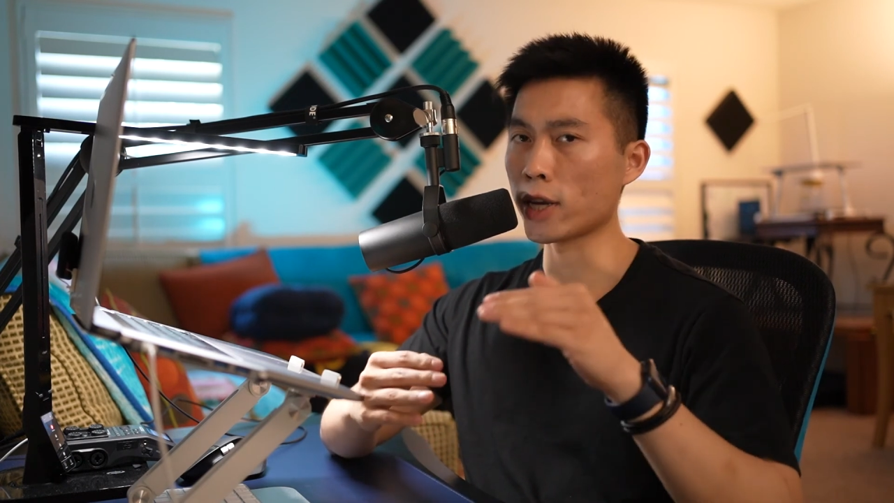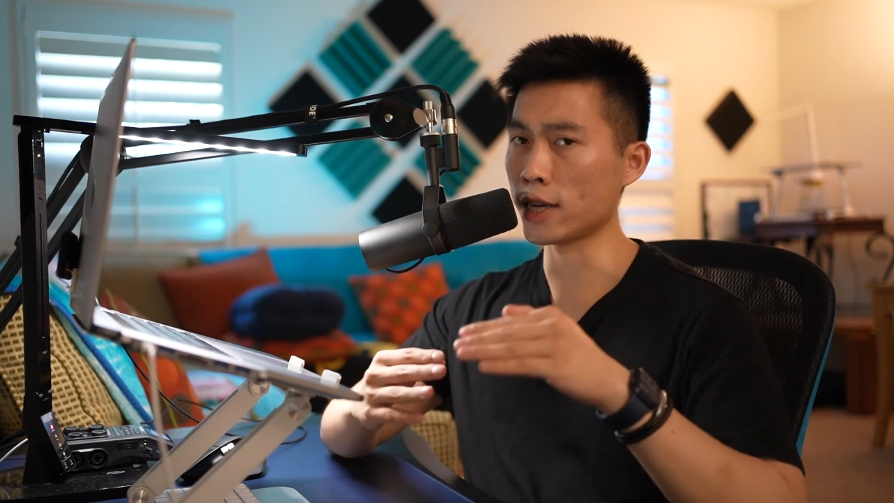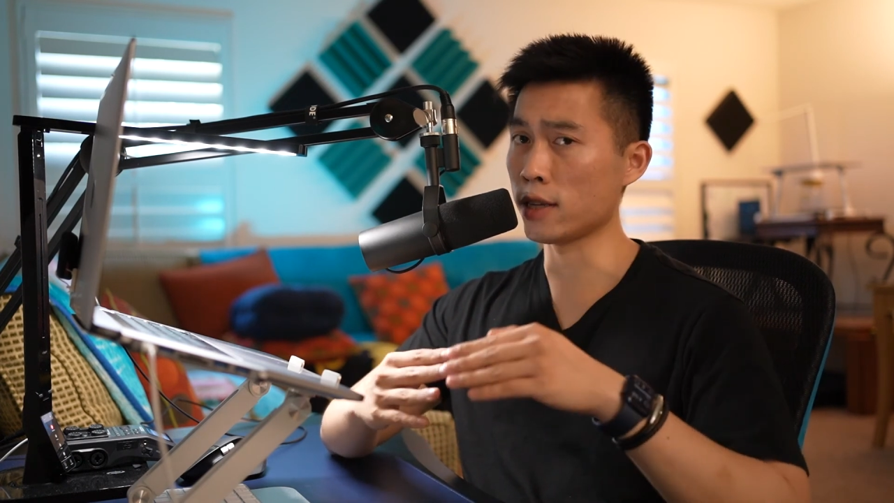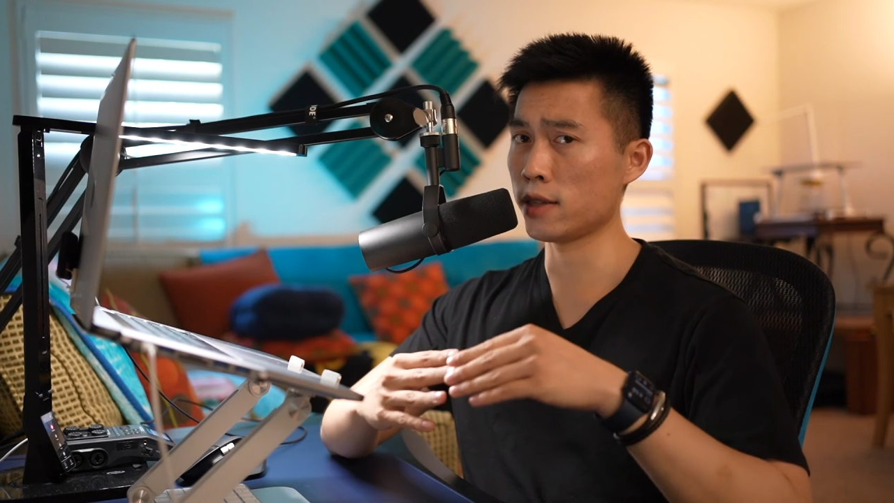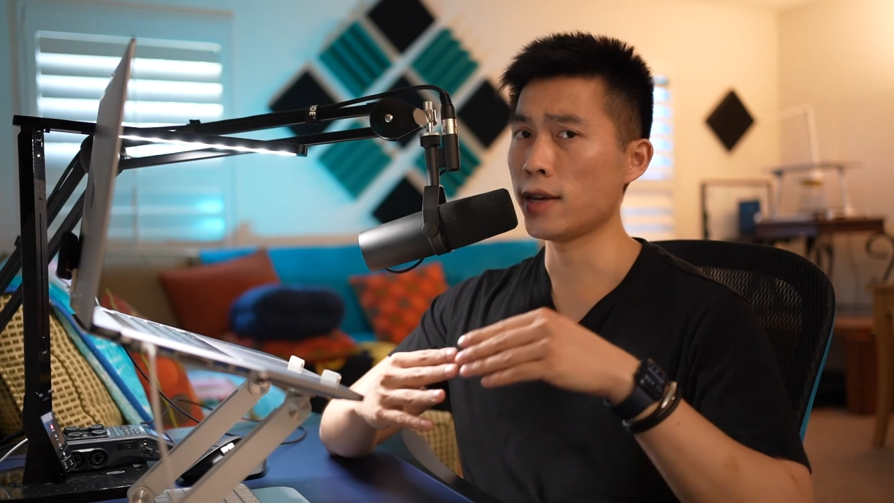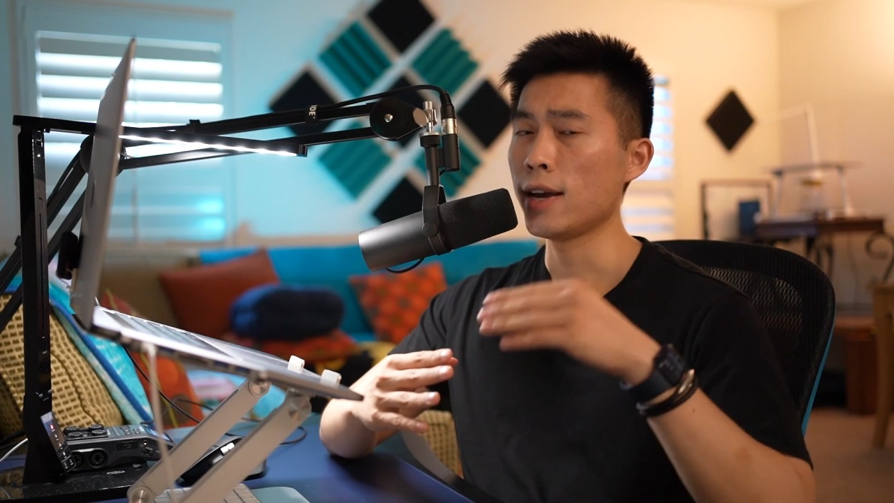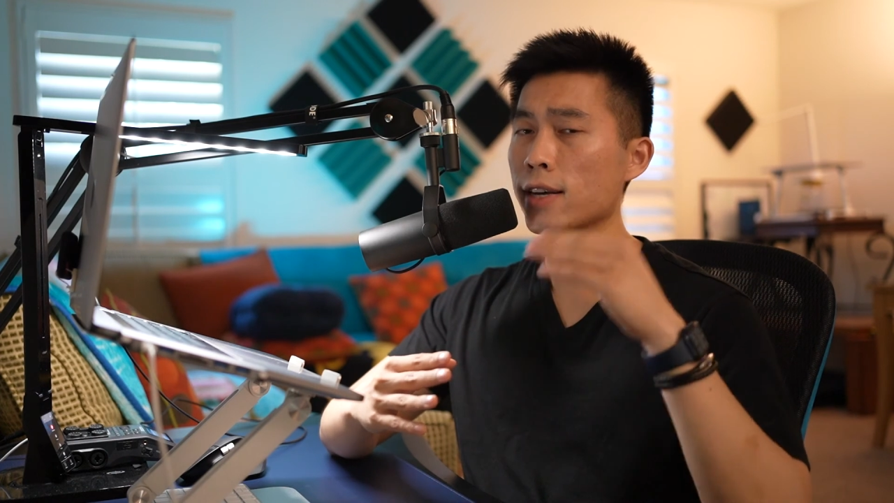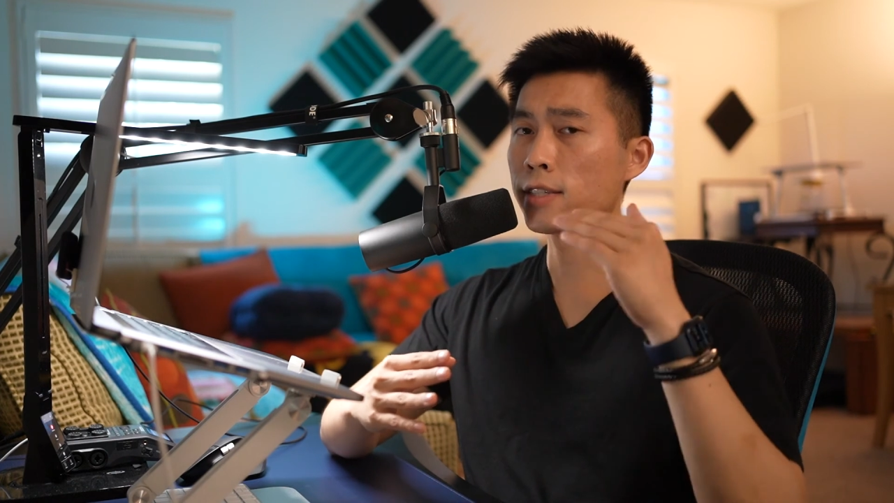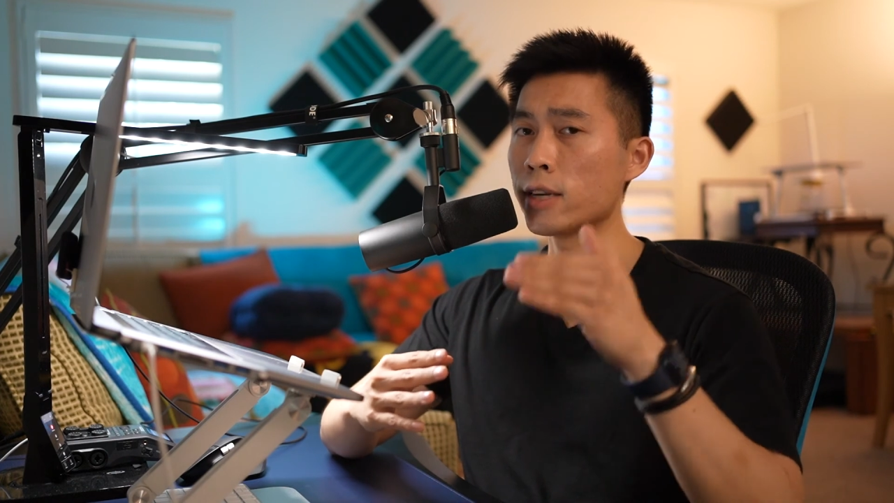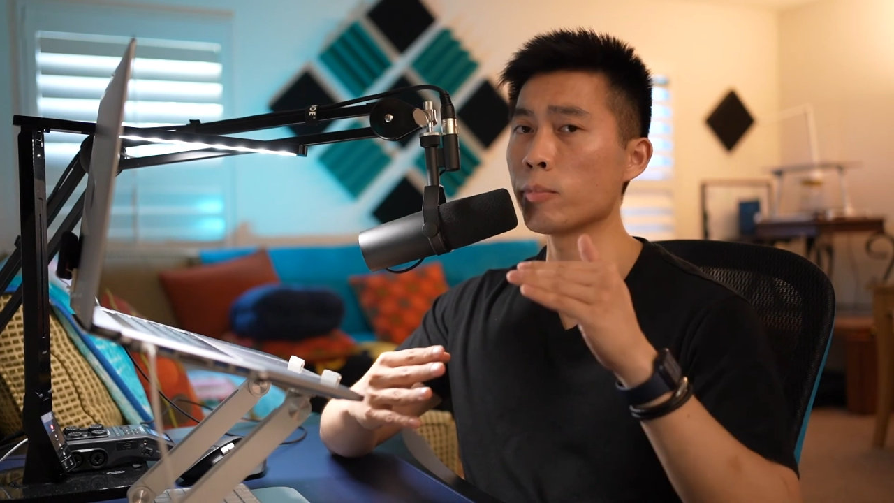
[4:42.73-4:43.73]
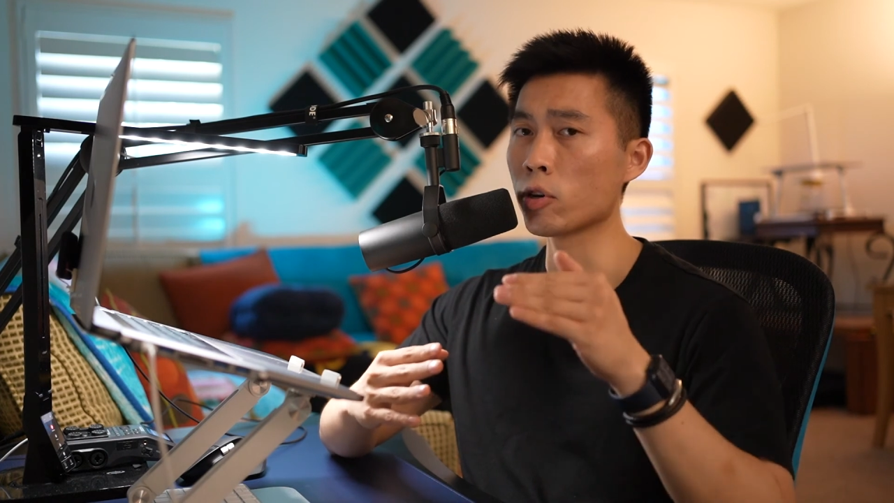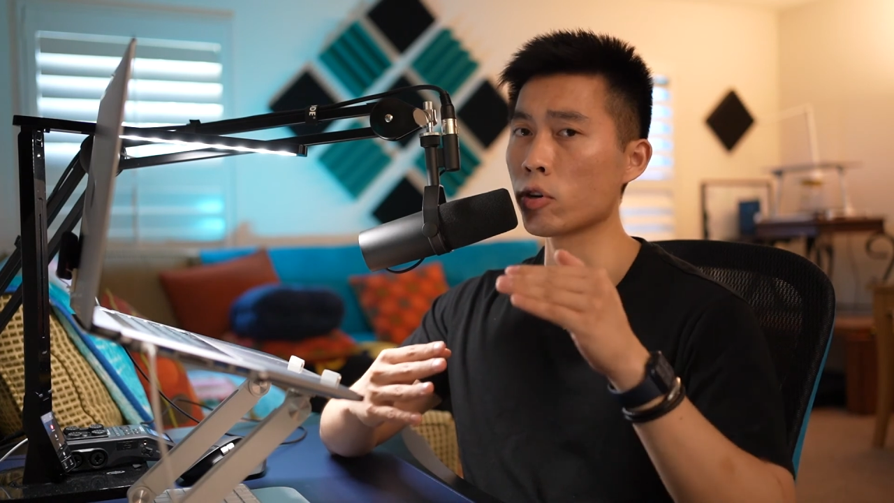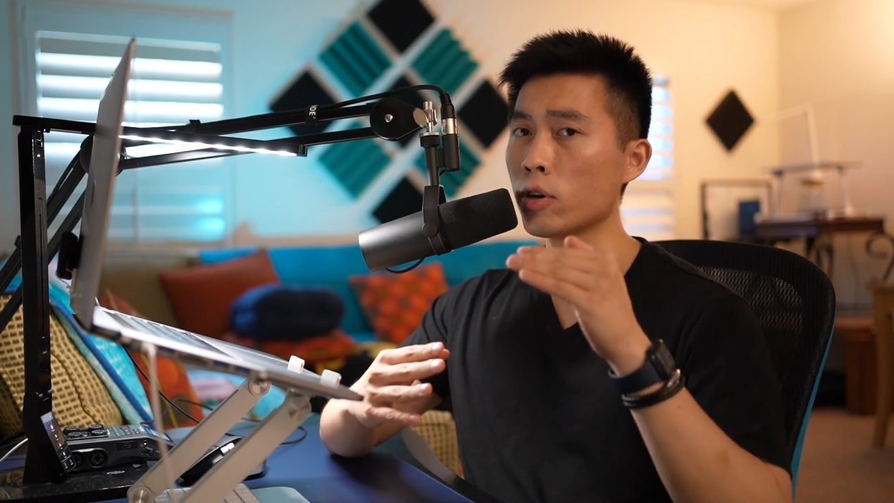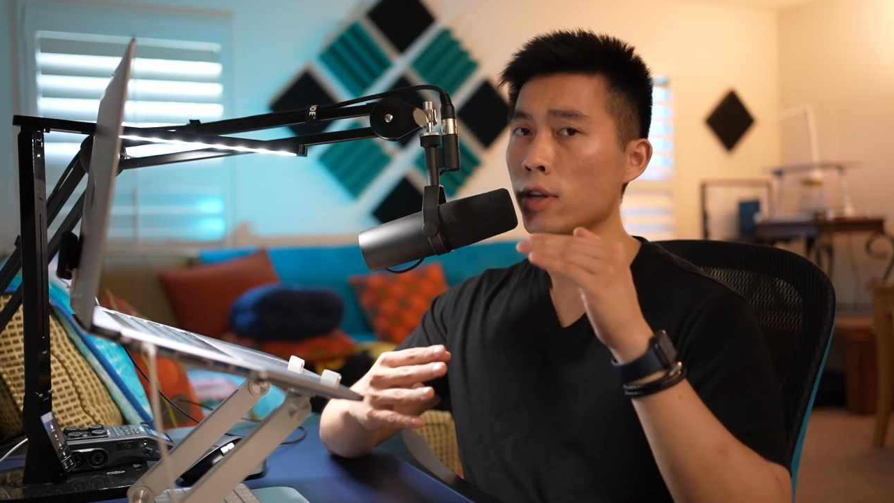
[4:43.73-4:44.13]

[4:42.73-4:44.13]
is a similar